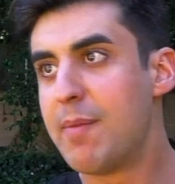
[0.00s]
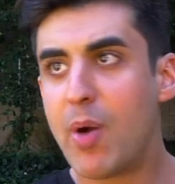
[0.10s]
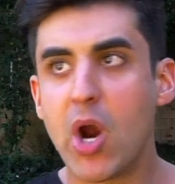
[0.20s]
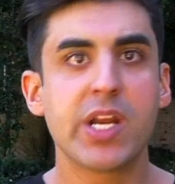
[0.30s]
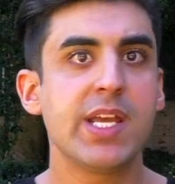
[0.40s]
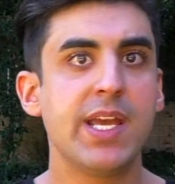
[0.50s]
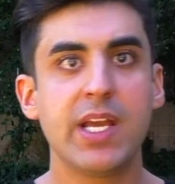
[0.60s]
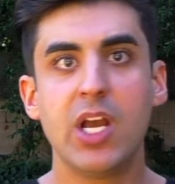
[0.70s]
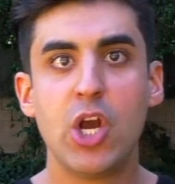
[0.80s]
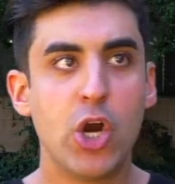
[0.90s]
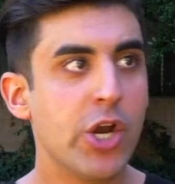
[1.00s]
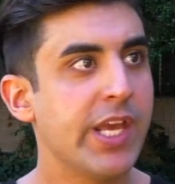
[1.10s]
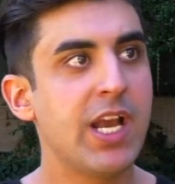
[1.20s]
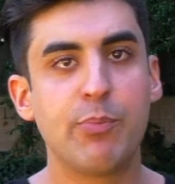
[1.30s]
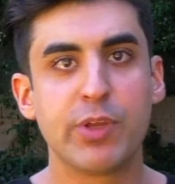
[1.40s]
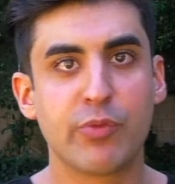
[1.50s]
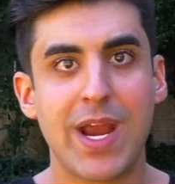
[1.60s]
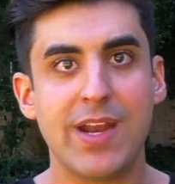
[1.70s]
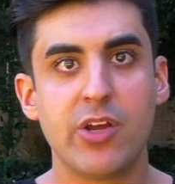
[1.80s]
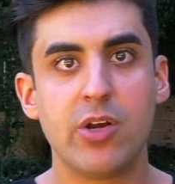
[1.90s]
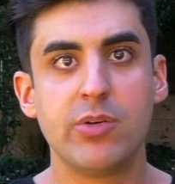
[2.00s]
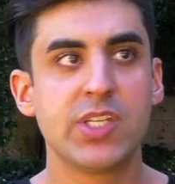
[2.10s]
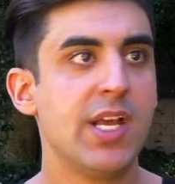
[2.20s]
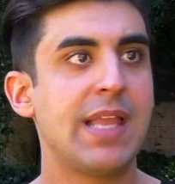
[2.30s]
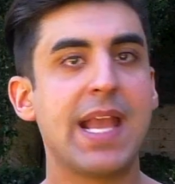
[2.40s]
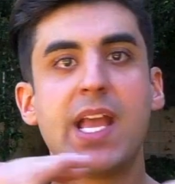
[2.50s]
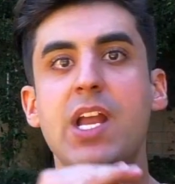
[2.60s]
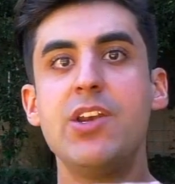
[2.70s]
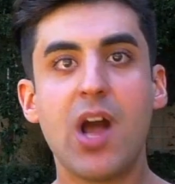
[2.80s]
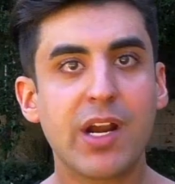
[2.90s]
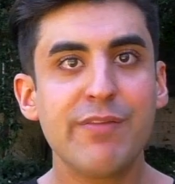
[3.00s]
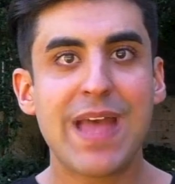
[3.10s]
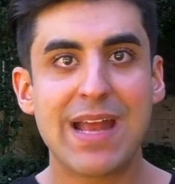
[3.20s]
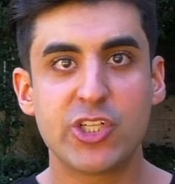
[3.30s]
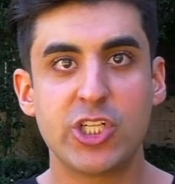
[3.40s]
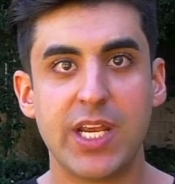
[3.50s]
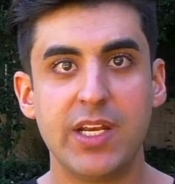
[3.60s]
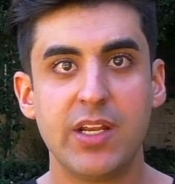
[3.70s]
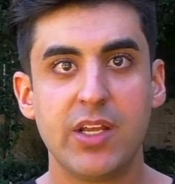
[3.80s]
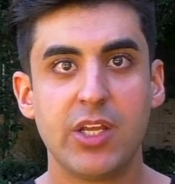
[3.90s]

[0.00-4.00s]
partying, hooking up with randos, like none of that shit,